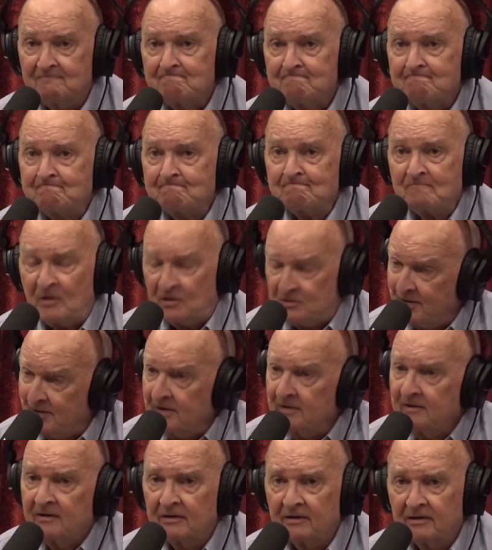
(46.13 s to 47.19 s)
That's right.
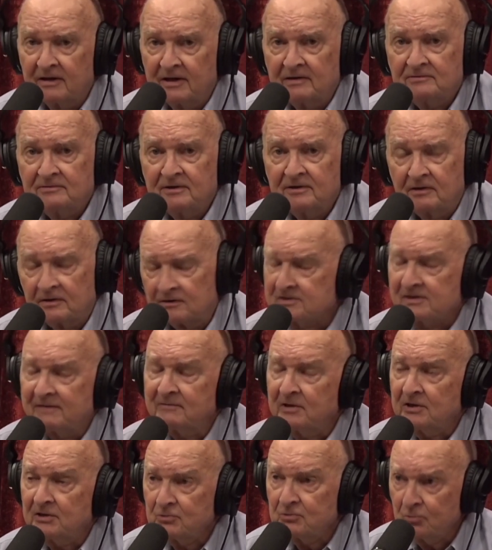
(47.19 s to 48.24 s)

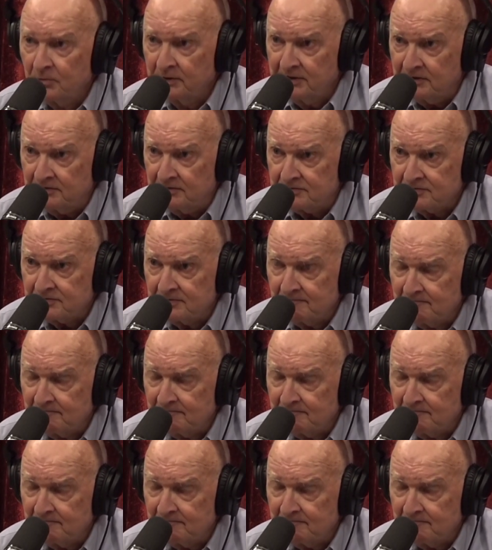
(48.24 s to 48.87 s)
1720s,